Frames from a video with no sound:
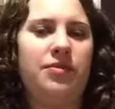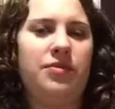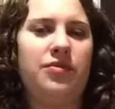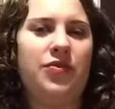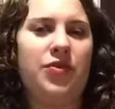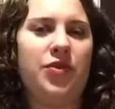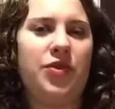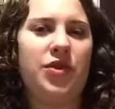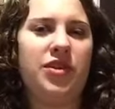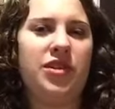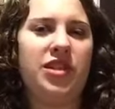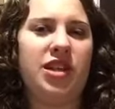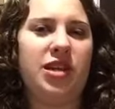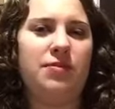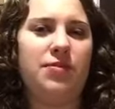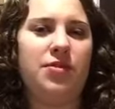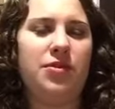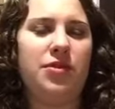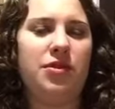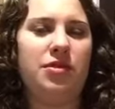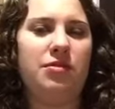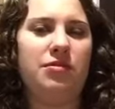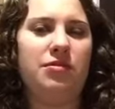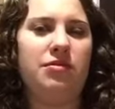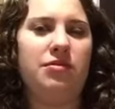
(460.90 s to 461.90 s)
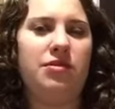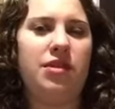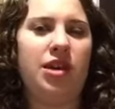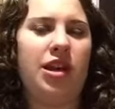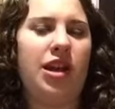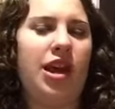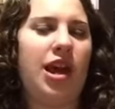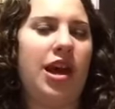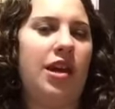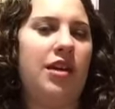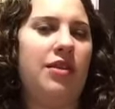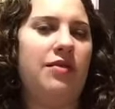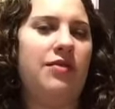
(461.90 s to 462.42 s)
For example, they'd
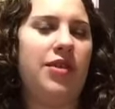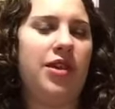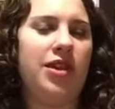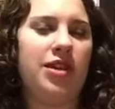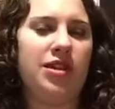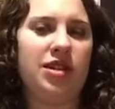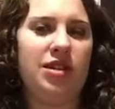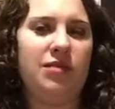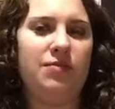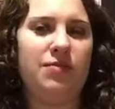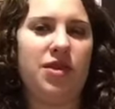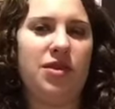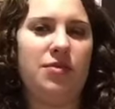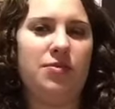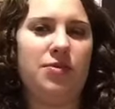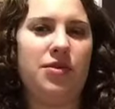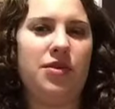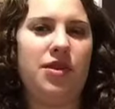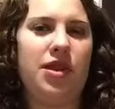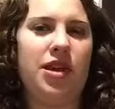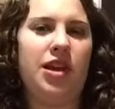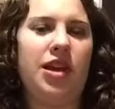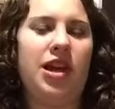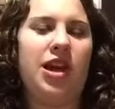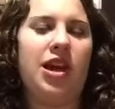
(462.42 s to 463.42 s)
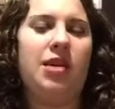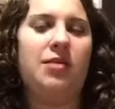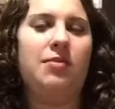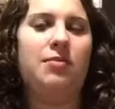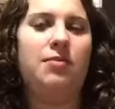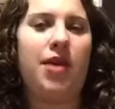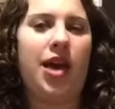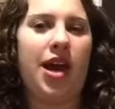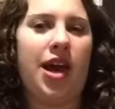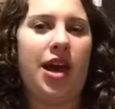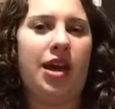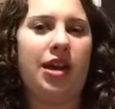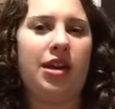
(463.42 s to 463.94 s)
have Indian people that came
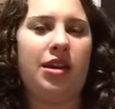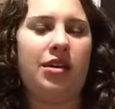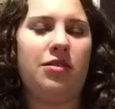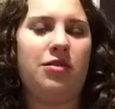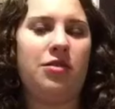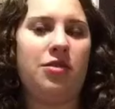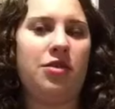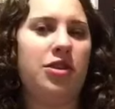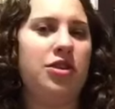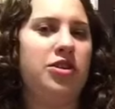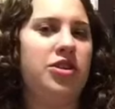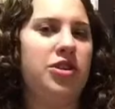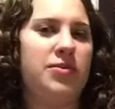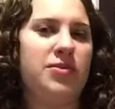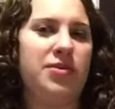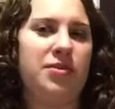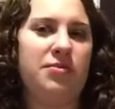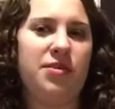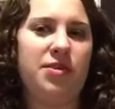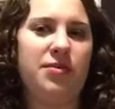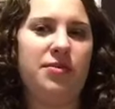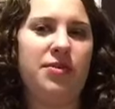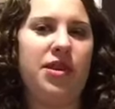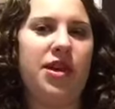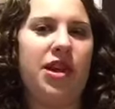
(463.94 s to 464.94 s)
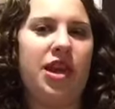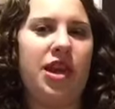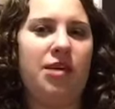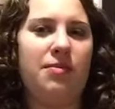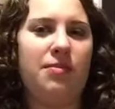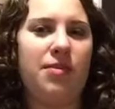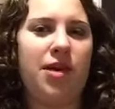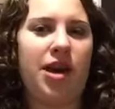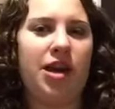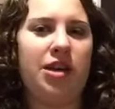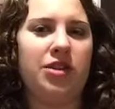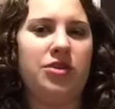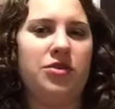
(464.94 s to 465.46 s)
back, or Egyptian people that came
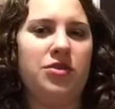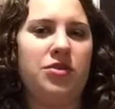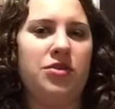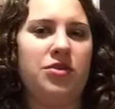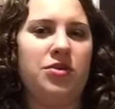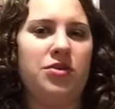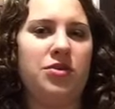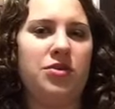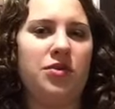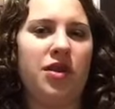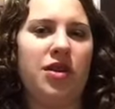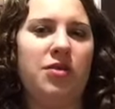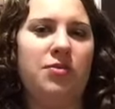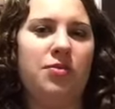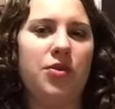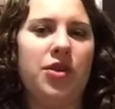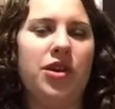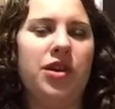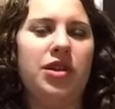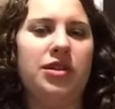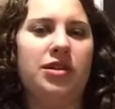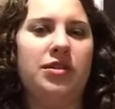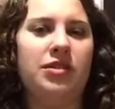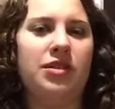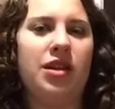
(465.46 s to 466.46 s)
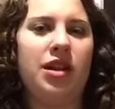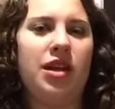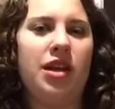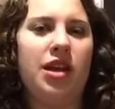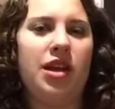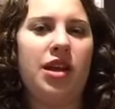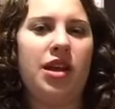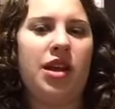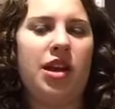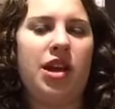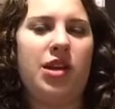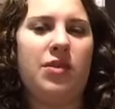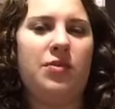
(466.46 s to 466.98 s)
back to Great Britain
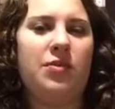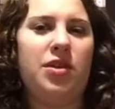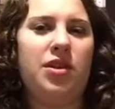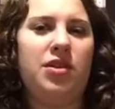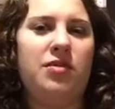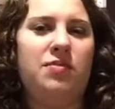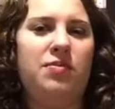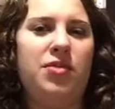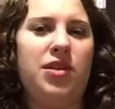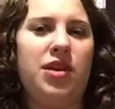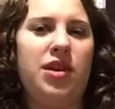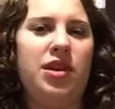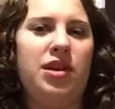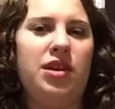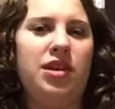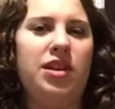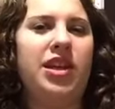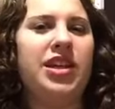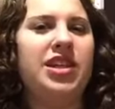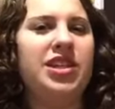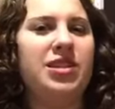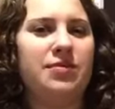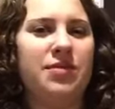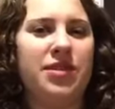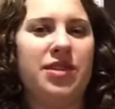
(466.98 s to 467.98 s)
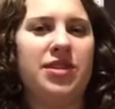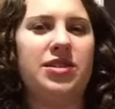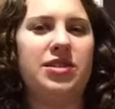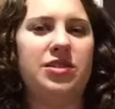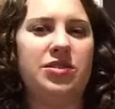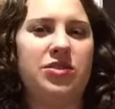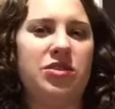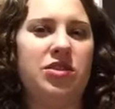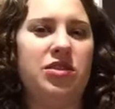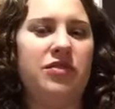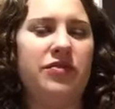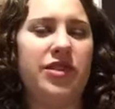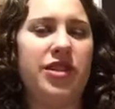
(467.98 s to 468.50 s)
and would be like domestic
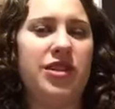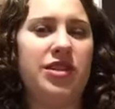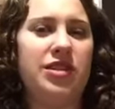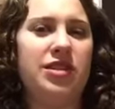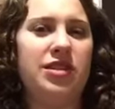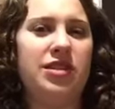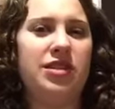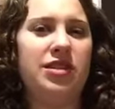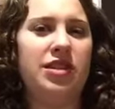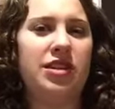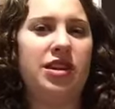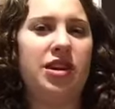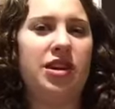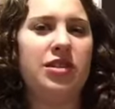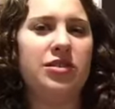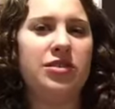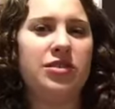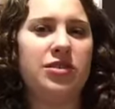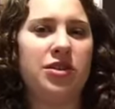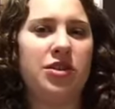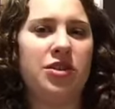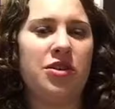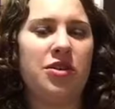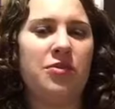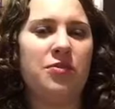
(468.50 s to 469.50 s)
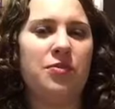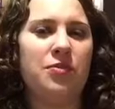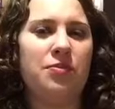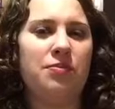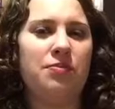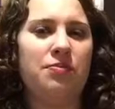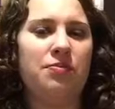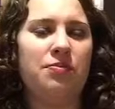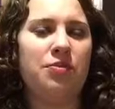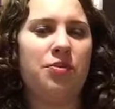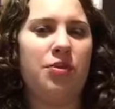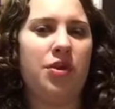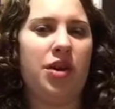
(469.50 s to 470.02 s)
servants. They also
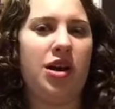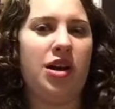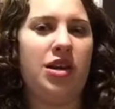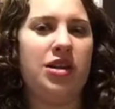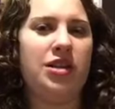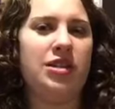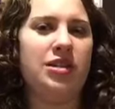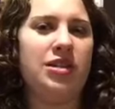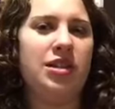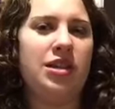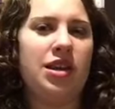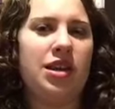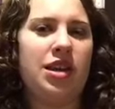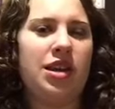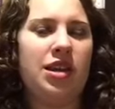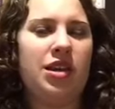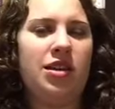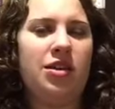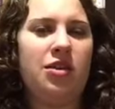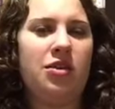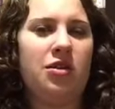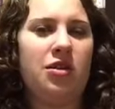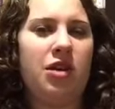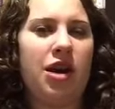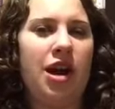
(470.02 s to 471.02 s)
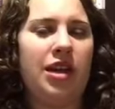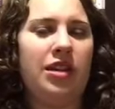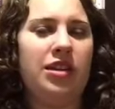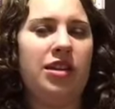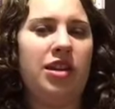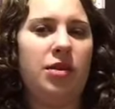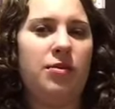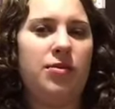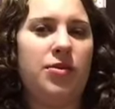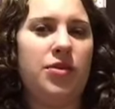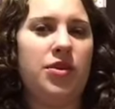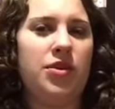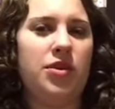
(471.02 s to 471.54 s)
brought, or had the
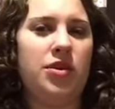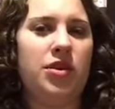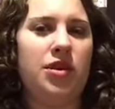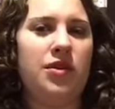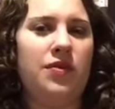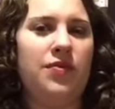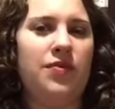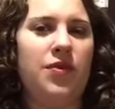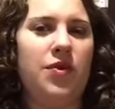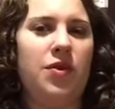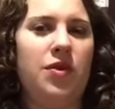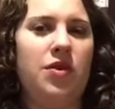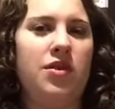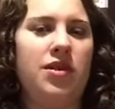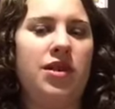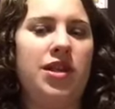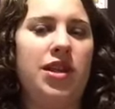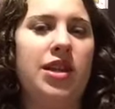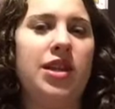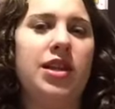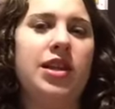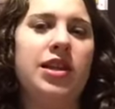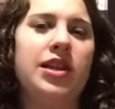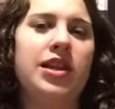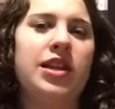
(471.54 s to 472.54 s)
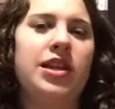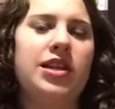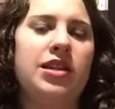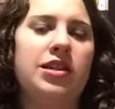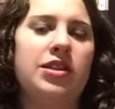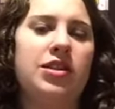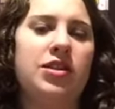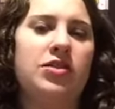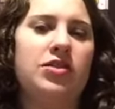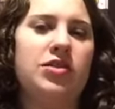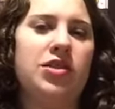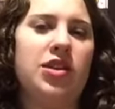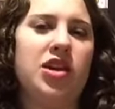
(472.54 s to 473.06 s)
opportunity for the elite in
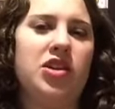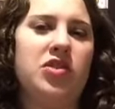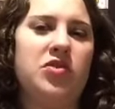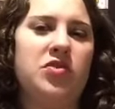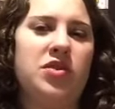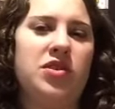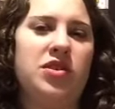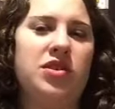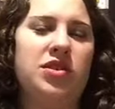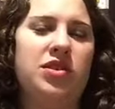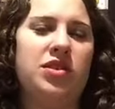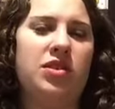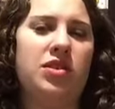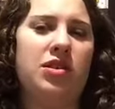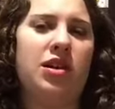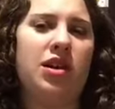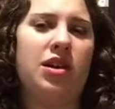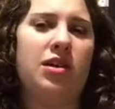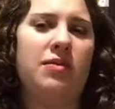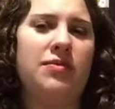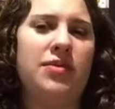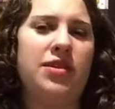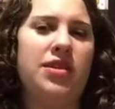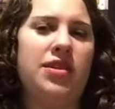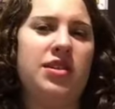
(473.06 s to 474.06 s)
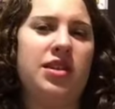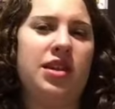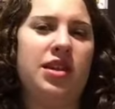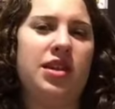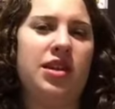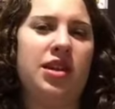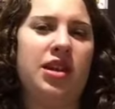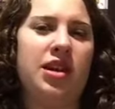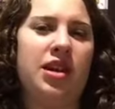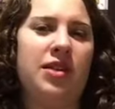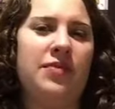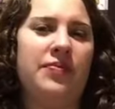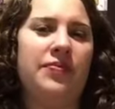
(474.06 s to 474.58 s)
those countries to come
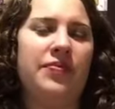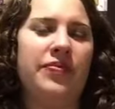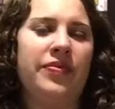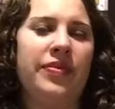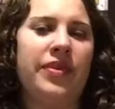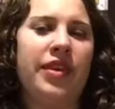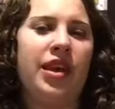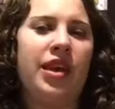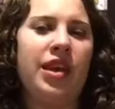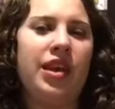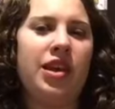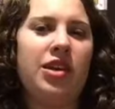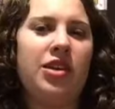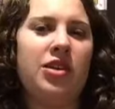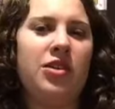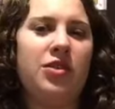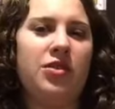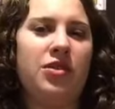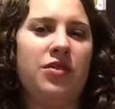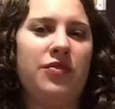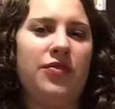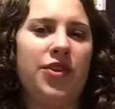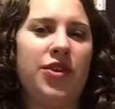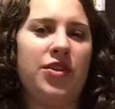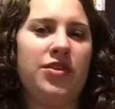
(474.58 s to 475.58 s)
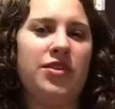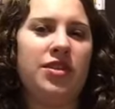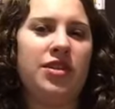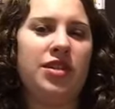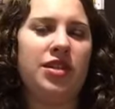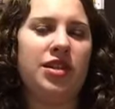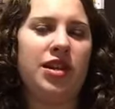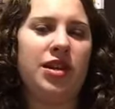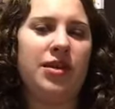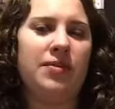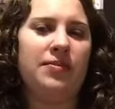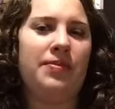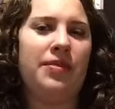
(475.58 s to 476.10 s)
study
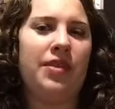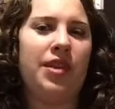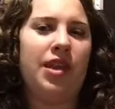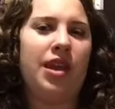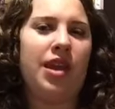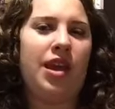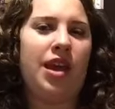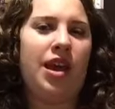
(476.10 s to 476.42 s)
university